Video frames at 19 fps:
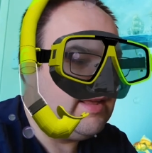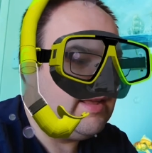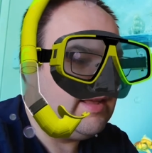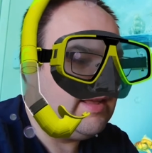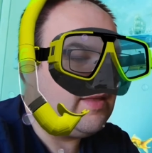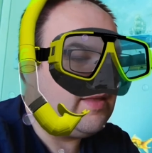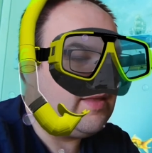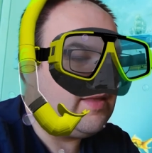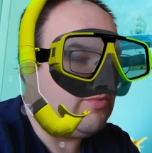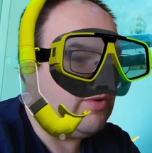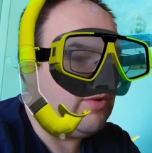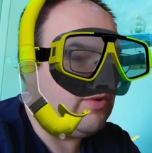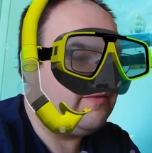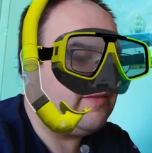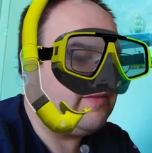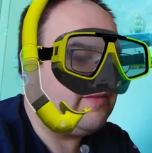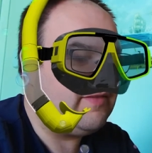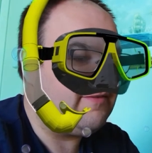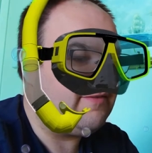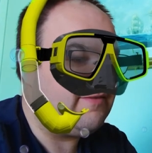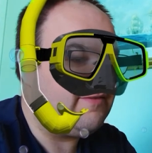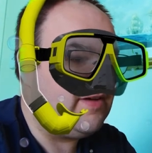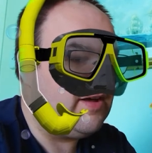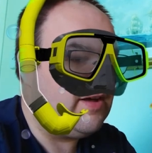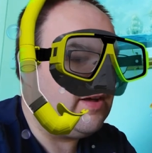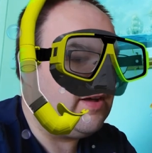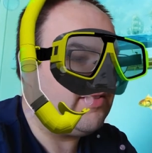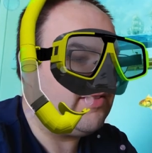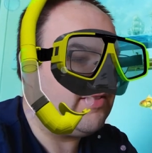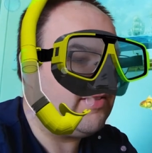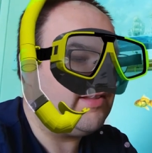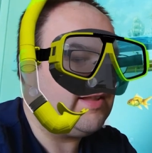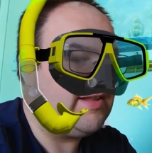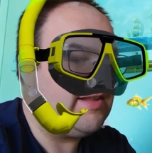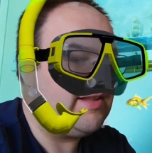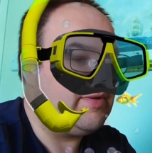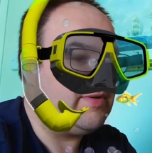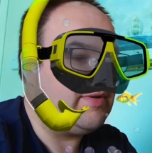there's one of Dad fast
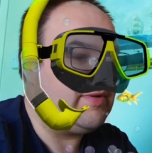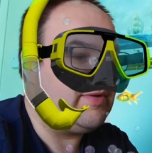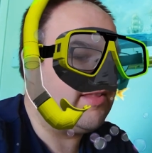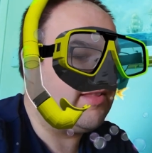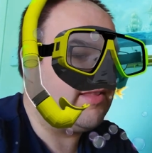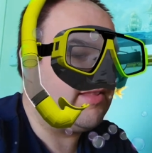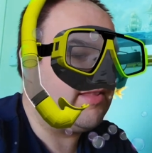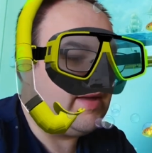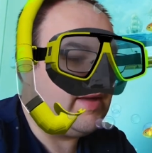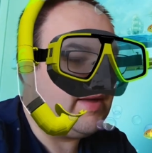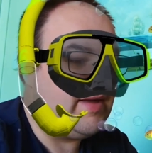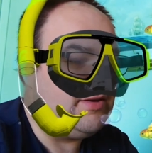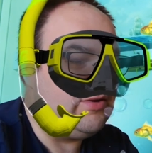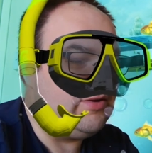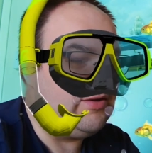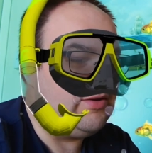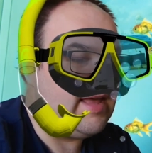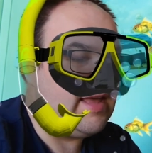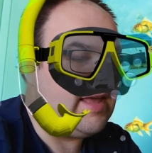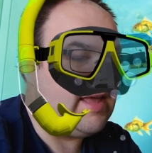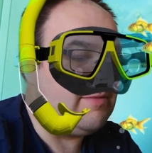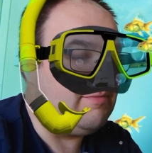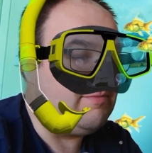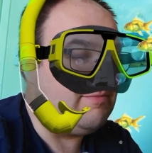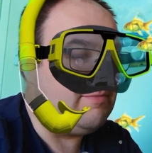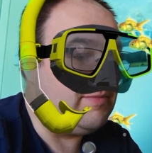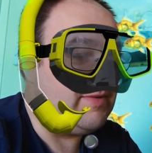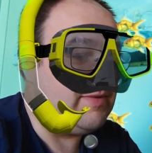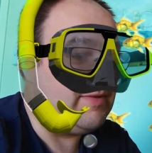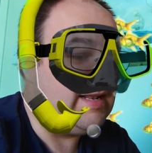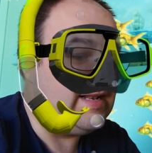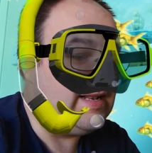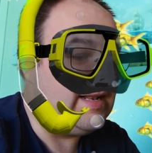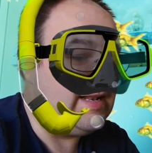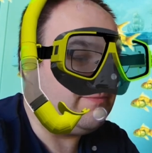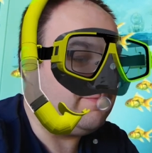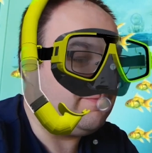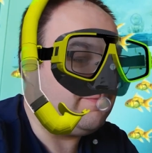asleep and sunbathing on deck and Mum giggling.
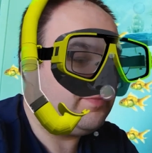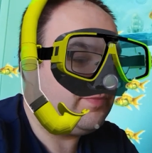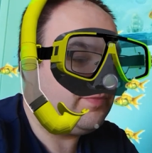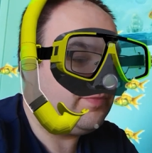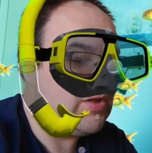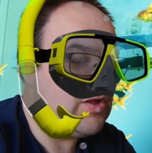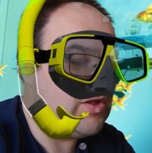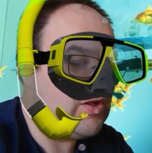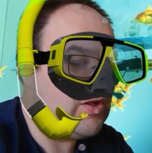She's